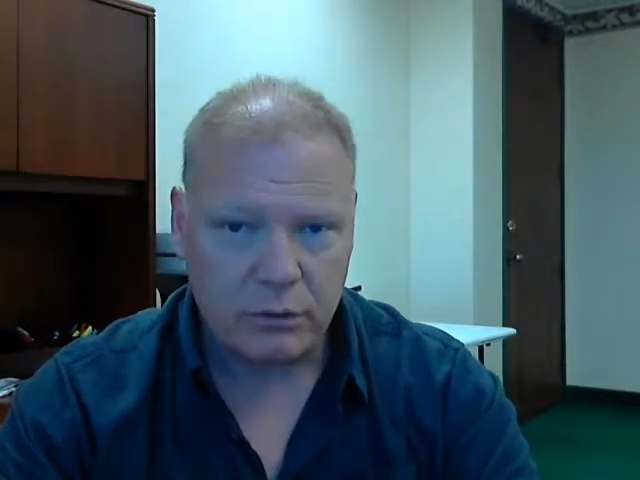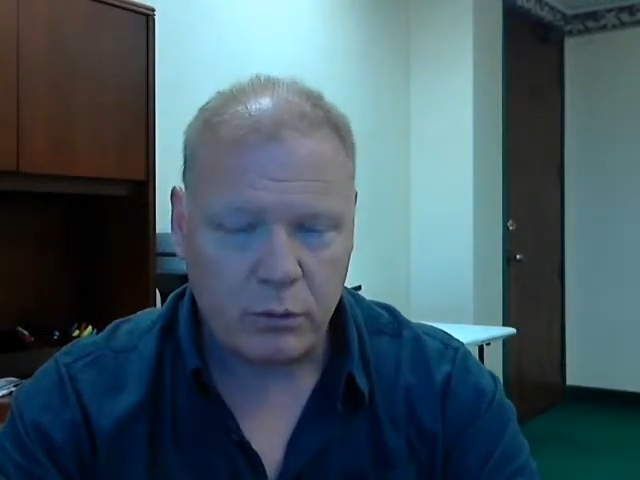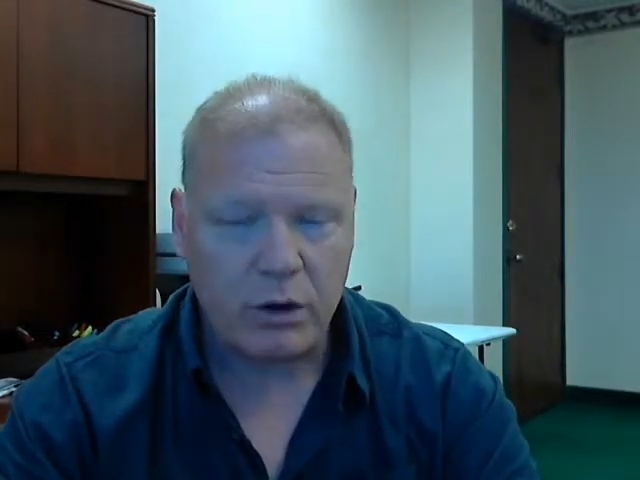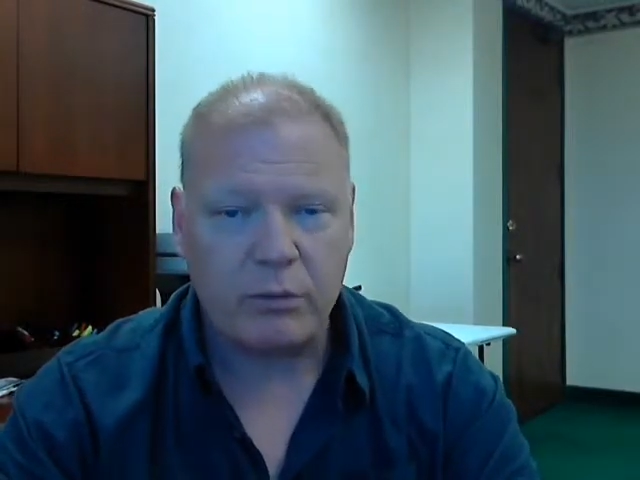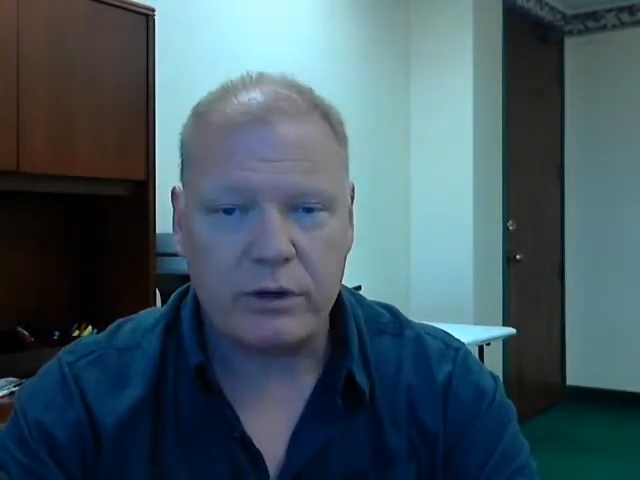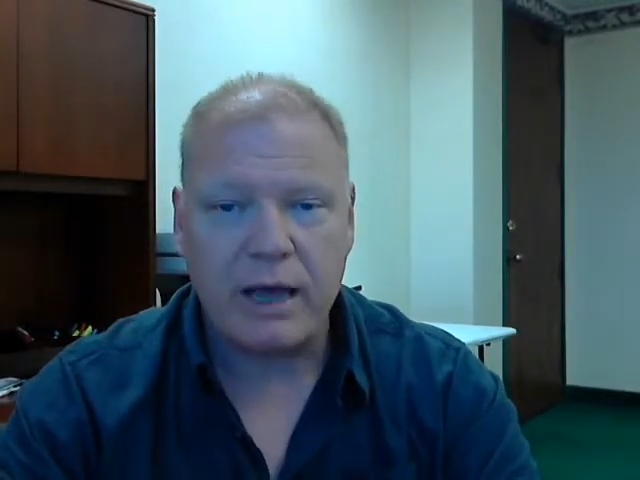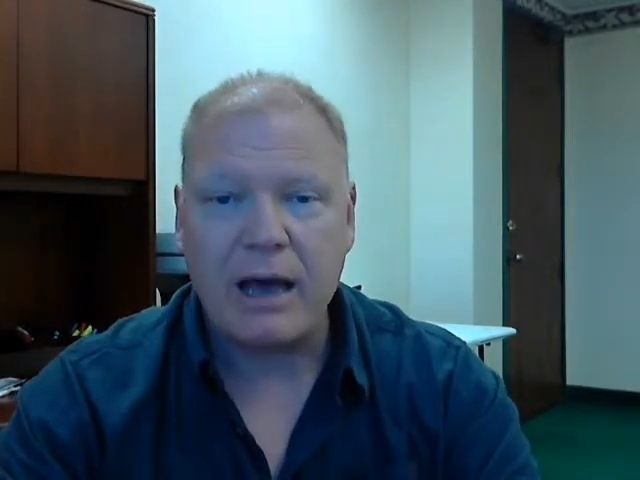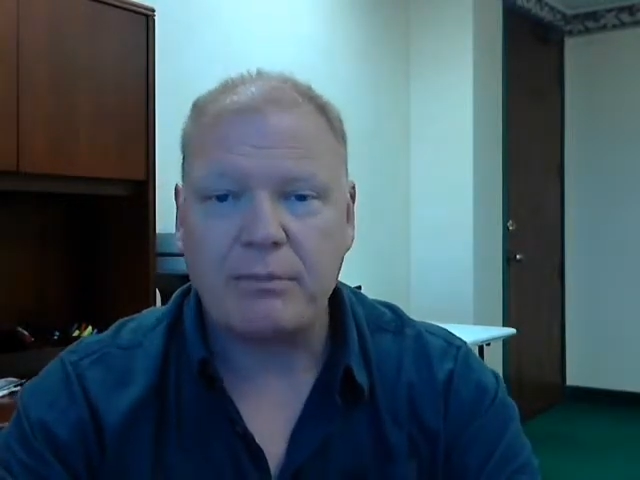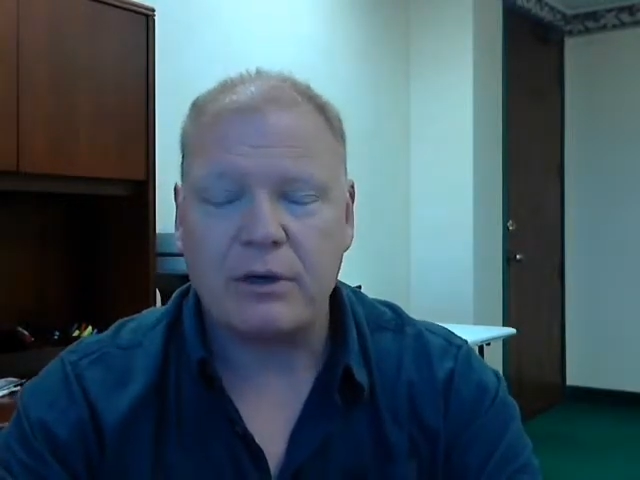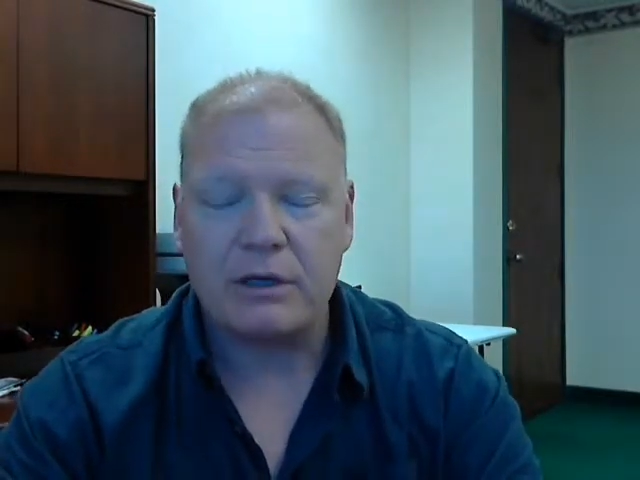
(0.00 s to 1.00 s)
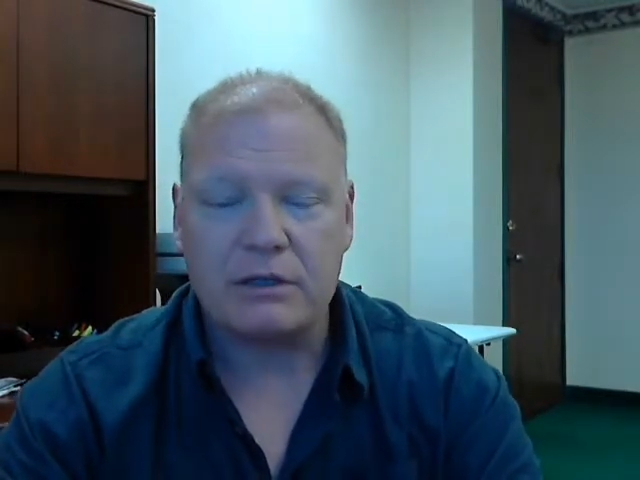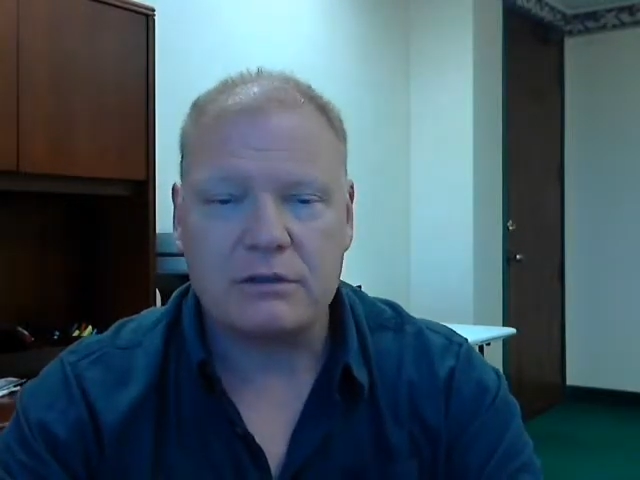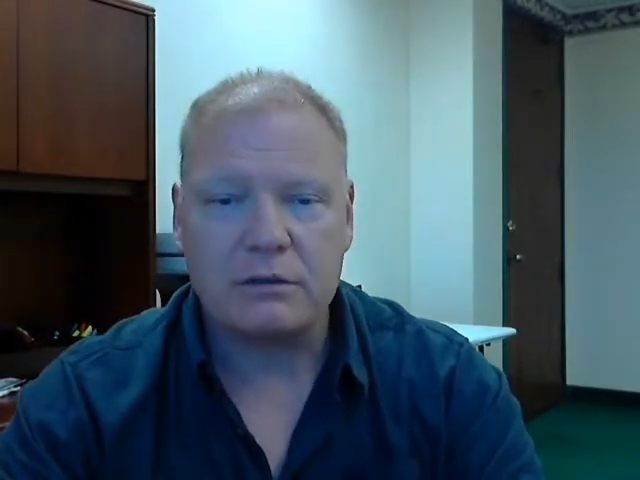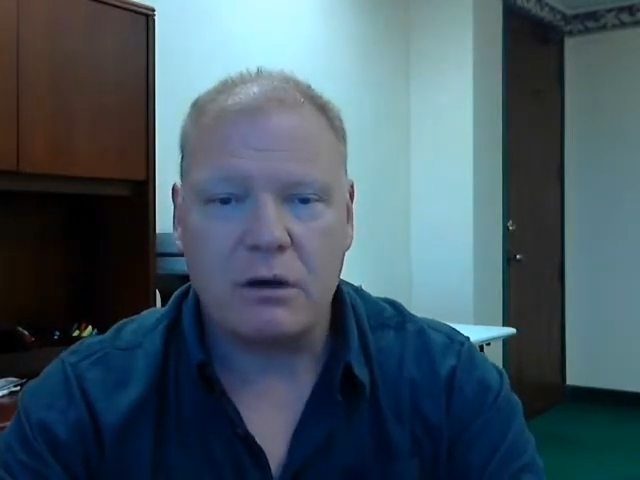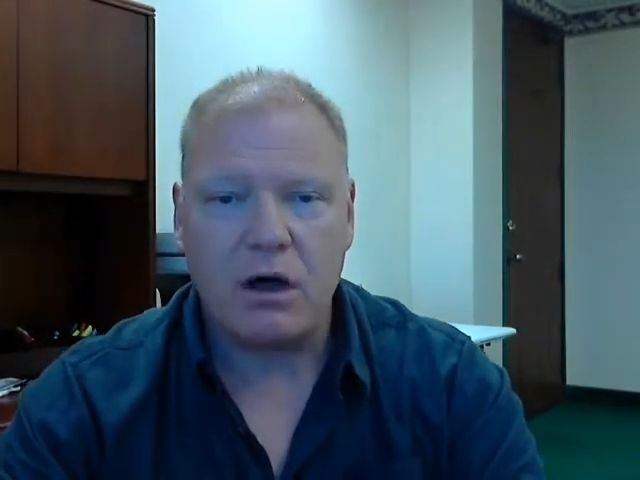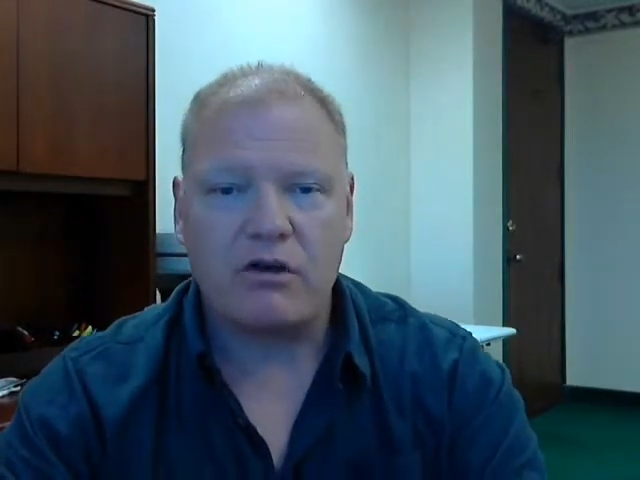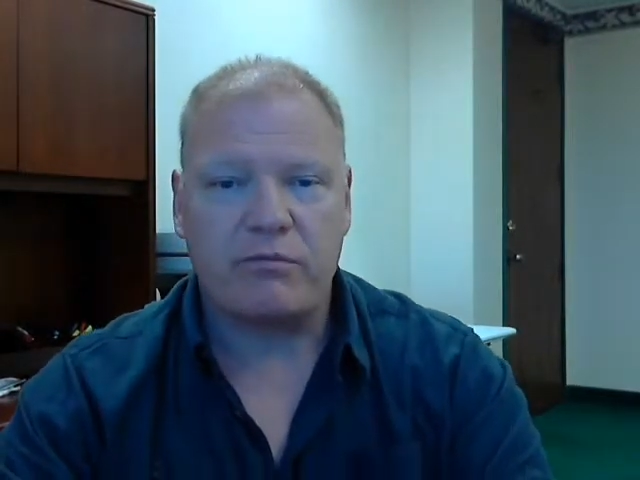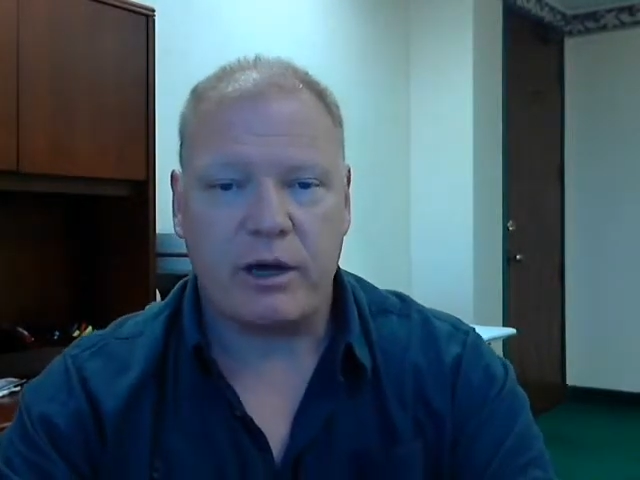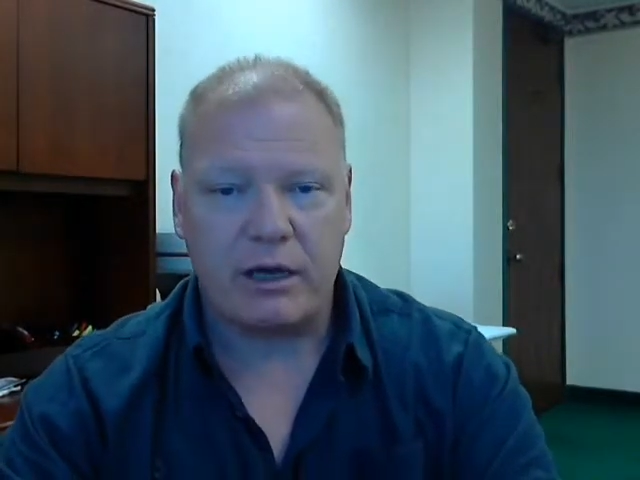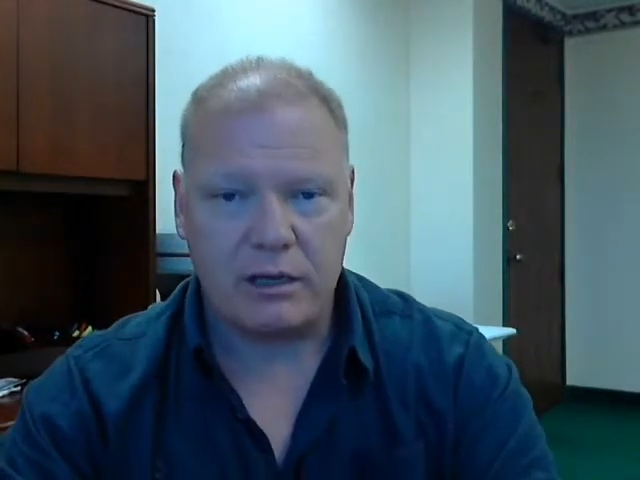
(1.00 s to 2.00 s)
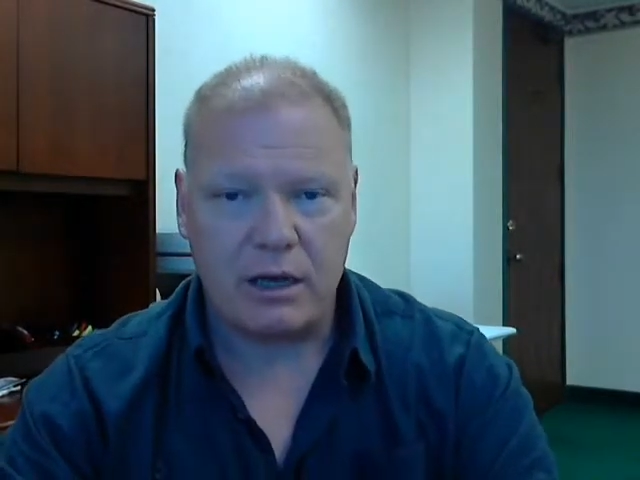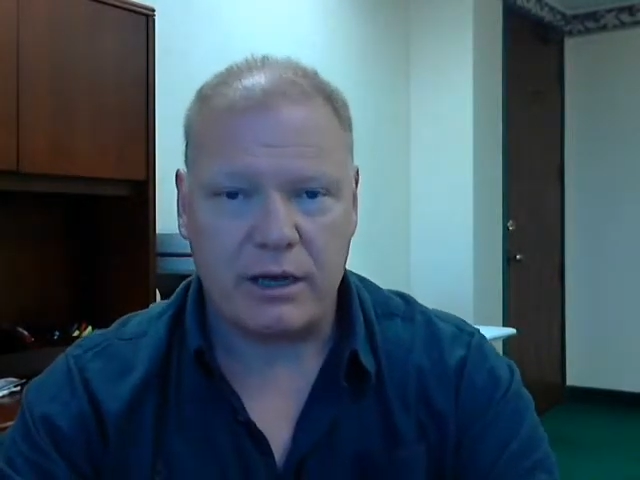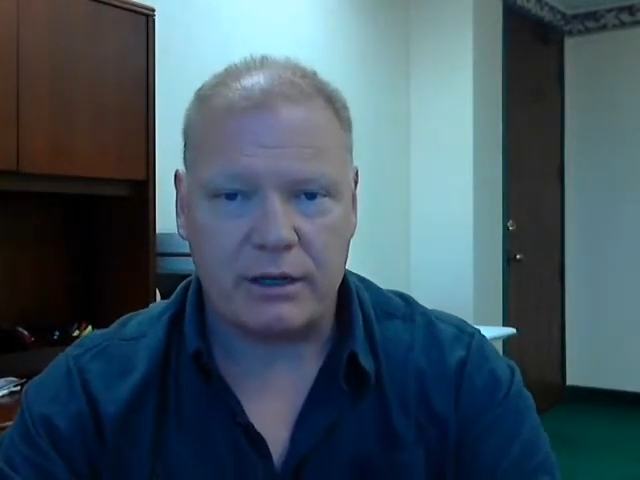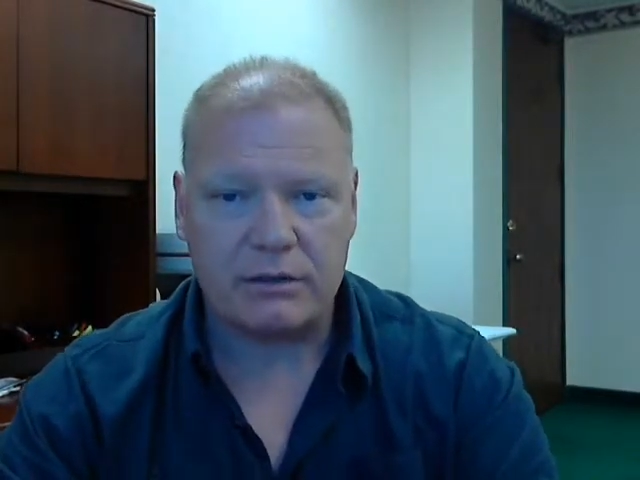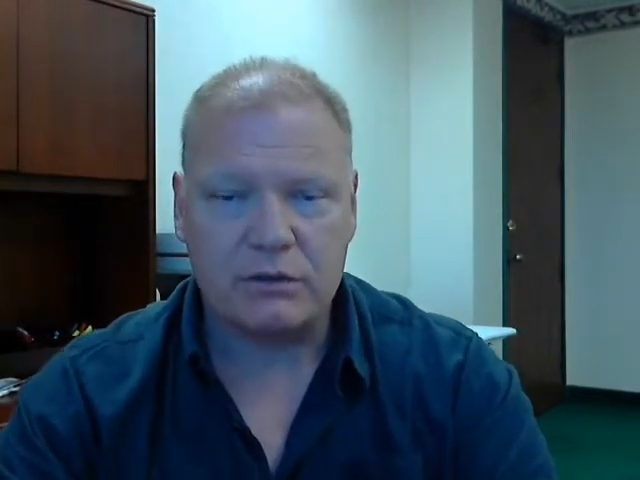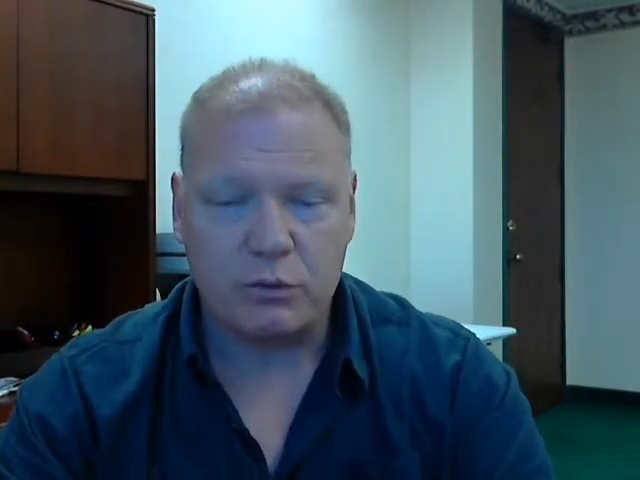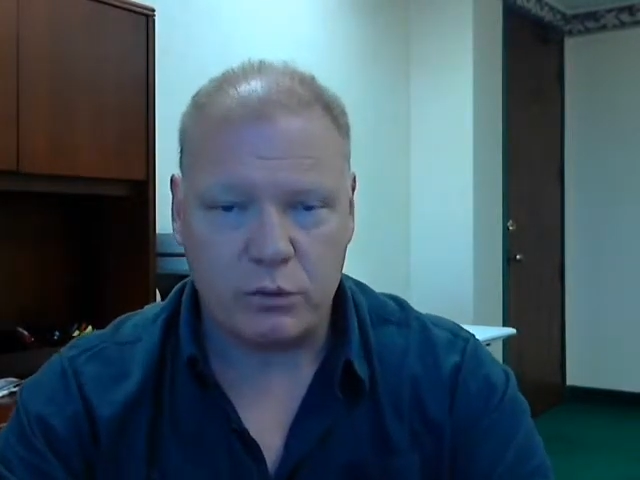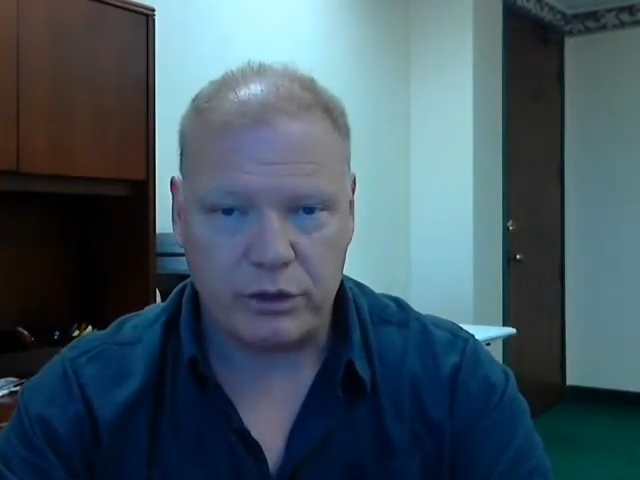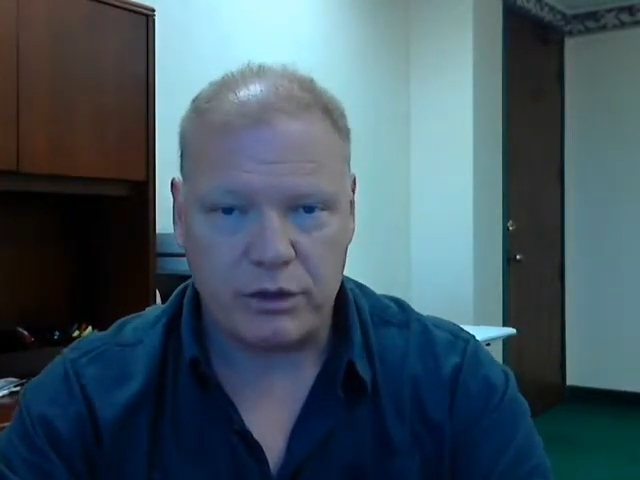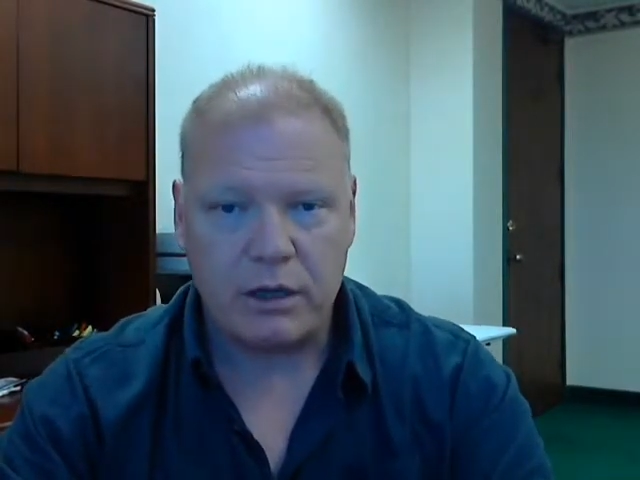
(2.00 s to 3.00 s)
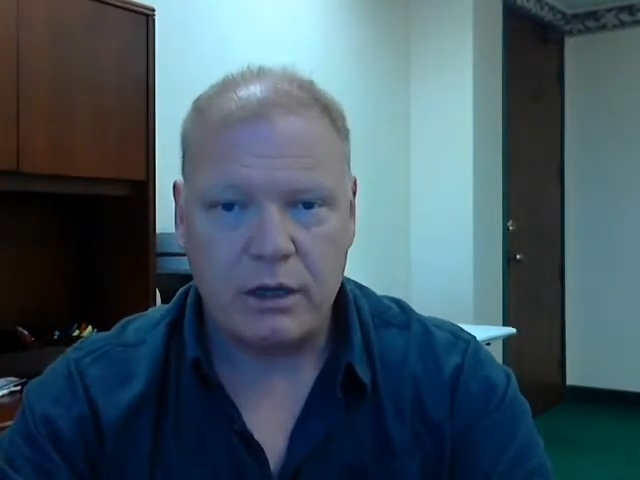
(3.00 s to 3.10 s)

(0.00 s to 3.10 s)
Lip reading: what would happen is all of my clients would